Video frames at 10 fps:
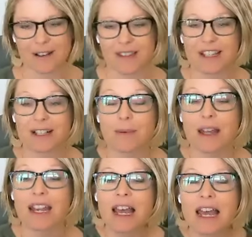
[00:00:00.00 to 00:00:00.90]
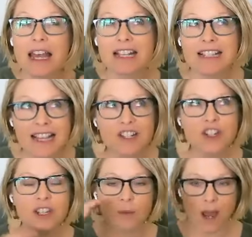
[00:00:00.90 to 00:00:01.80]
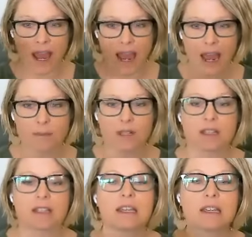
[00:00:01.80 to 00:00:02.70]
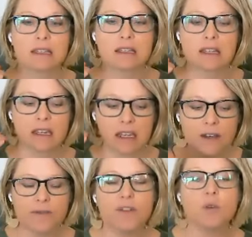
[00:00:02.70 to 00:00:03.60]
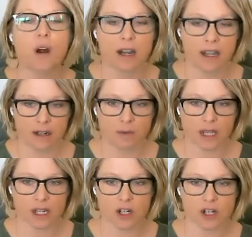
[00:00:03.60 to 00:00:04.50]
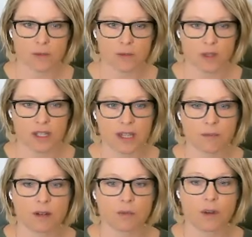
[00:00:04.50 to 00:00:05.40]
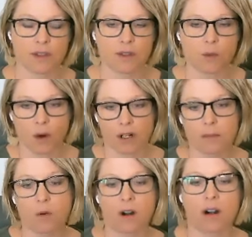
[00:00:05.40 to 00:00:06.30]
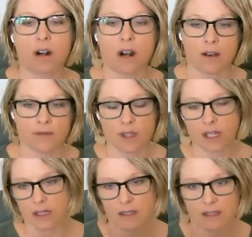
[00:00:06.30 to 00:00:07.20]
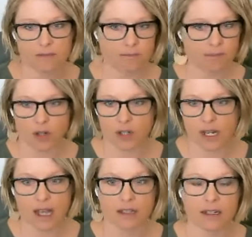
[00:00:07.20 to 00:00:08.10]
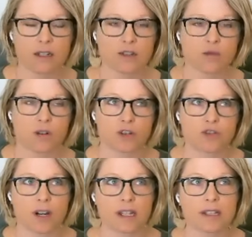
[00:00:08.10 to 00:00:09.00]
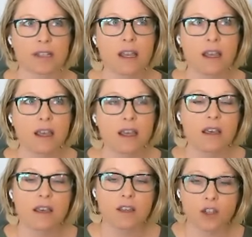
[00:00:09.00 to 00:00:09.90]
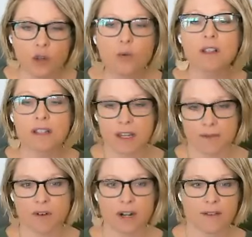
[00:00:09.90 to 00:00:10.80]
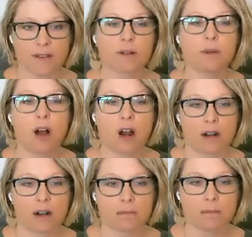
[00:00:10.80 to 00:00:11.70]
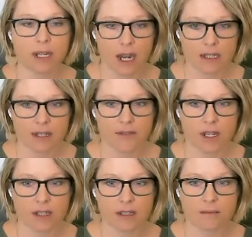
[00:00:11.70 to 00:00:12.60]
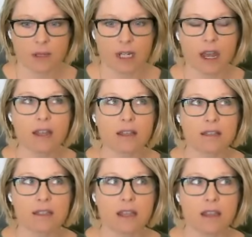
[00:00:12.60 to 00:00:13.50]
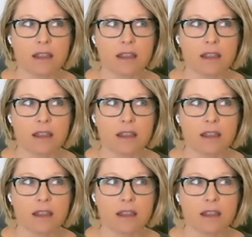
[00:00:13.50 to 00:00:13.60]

of these, but essentially what happens is if you are in a relationship with someone with one or more of these personality disorder traits, you will suffer inevitable harm because of it, because